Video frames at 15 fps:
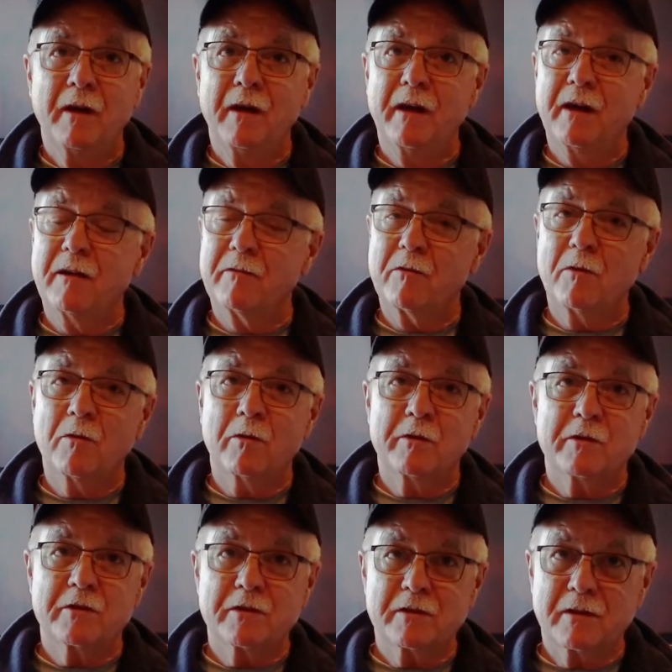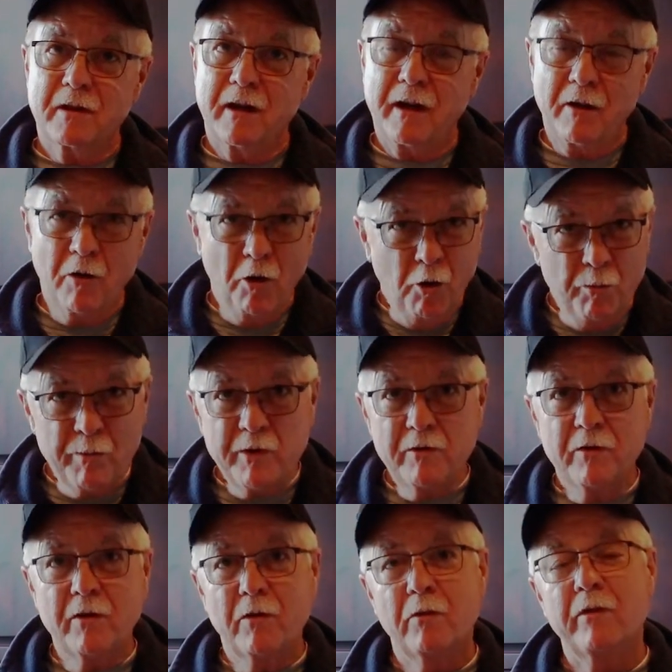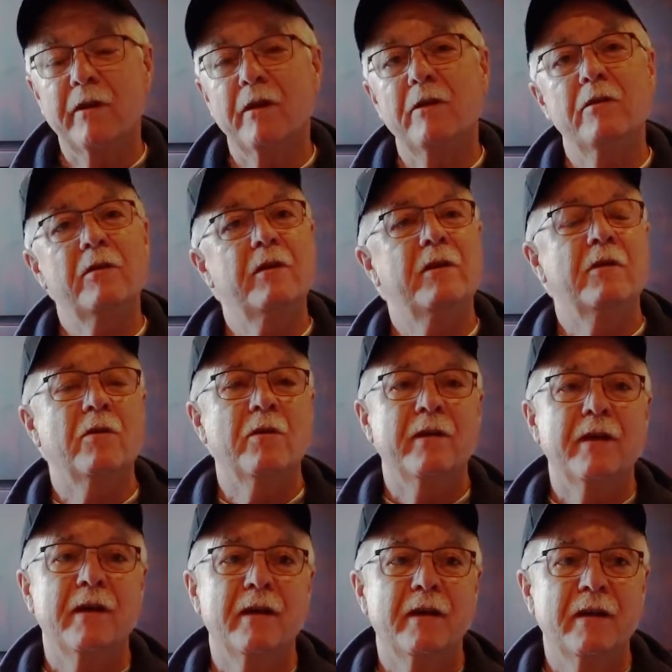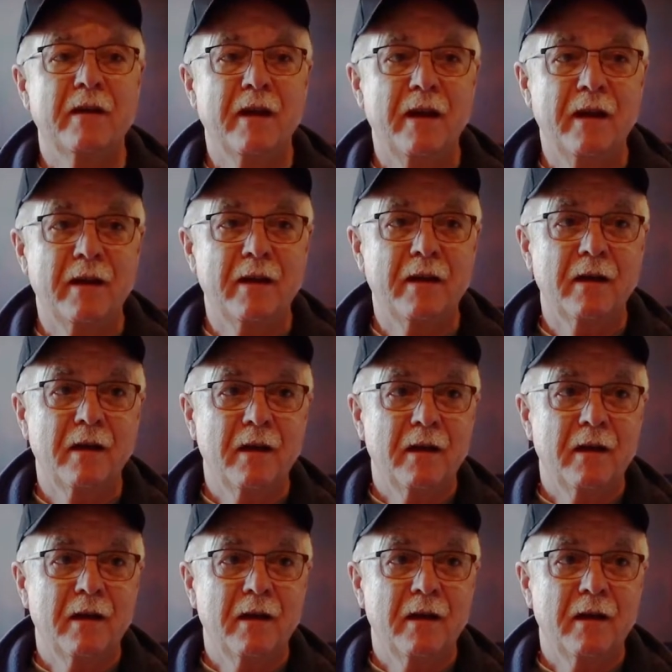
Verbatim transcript: And of course, I hope you know that you can go ahead and